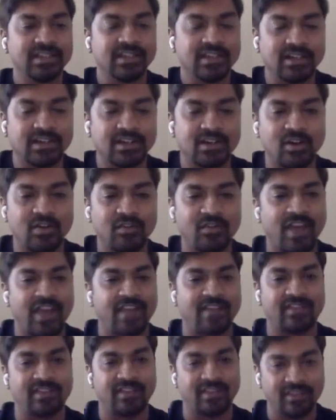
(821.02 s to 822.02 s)
uh, of
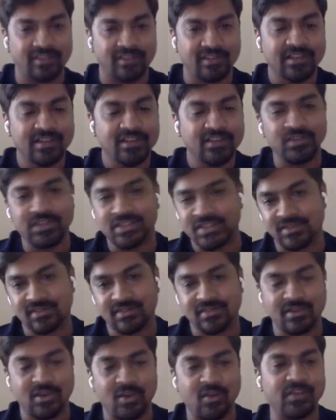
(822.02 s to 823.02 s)
asterisk, which
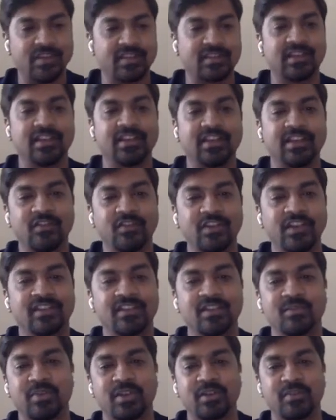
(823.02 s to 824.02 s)
is obviously defeats
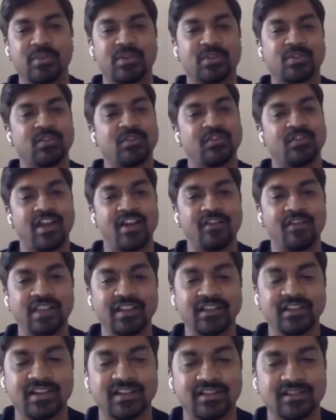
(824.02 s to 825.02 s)
the purpose of having
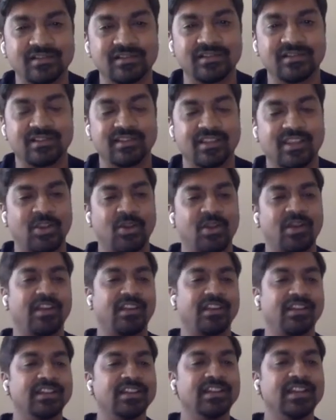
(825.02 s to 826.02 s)
that
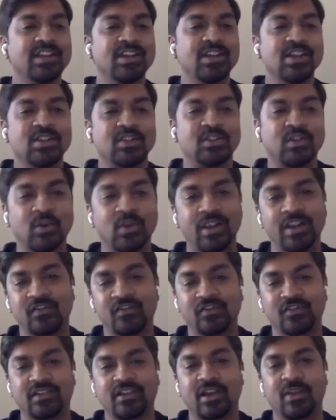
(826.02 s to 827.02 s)
security. So
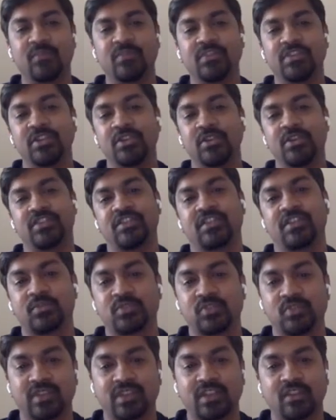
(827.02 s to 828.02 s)
it's come, you know, it
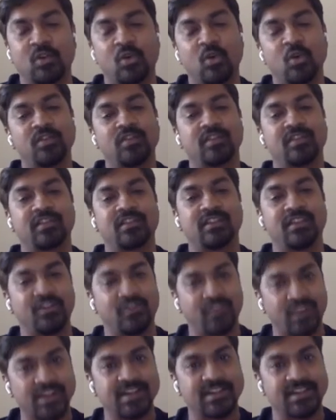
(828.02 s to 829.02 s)
ships with its own
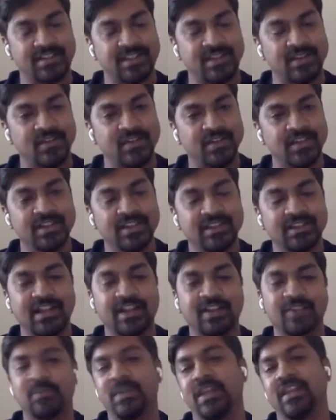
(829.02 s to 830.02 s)
certificate server
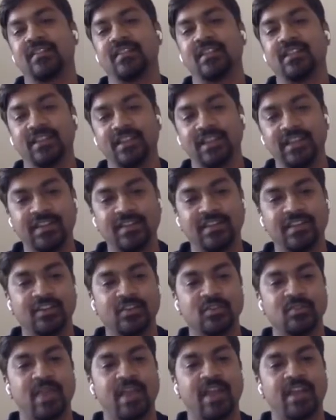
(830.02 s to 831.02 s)
that makes it easy
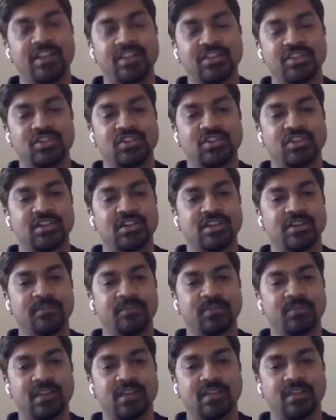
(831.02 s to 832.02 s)
to manage uh,
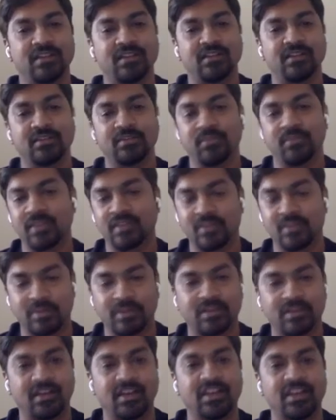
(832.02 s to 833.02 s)
uh, the
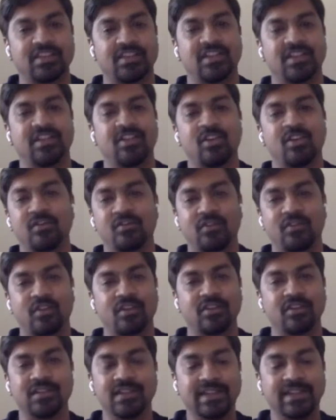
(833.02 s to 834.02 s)
principal creation and all
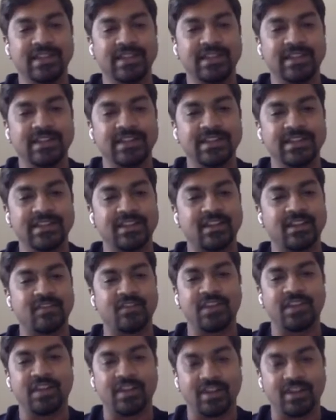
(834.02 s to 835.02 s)
for each and
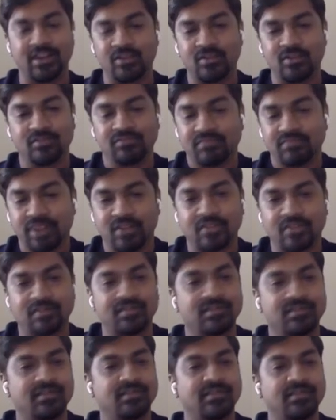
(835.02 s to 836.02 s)
every data node
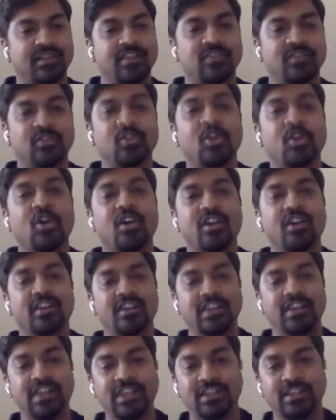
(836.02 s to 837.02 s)
because there's no longer a
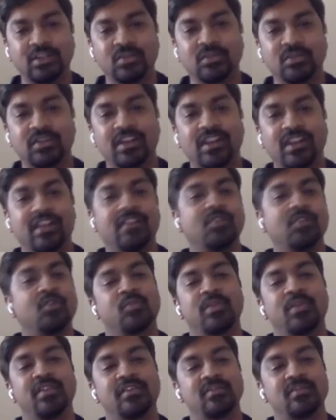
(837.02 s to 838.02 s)
need to create those
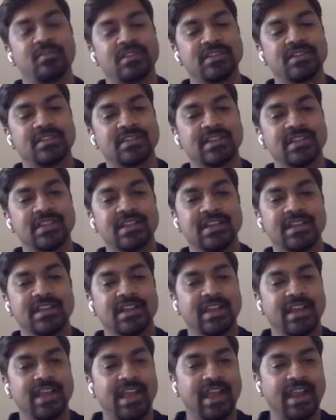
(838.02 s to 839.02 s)
principles.
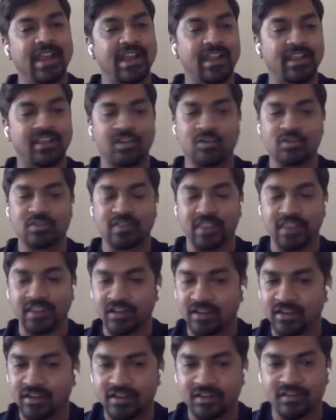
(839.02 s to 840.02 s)
And as I was saying
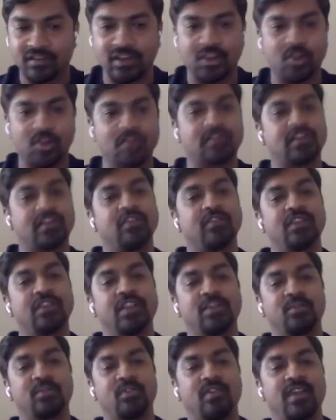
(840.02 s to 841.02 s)
earlier, Recon Server
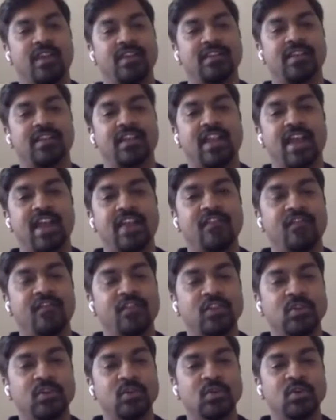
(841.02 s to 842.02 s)
it provides a live
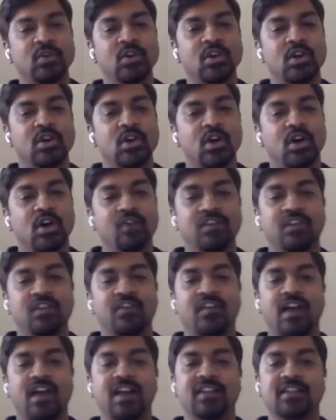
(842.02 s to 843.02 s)
view of the
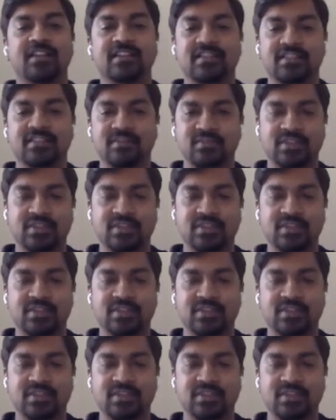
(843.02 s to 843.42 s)
file system